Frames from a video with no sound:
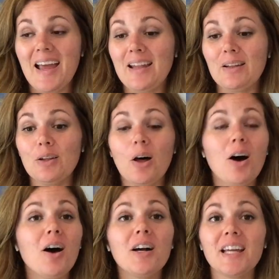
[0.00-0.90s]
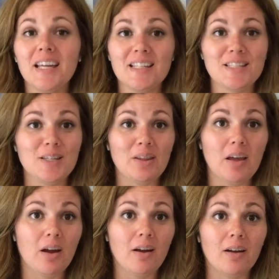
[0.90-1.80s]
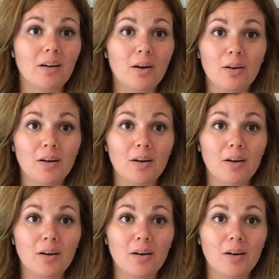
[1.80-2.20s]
and long into their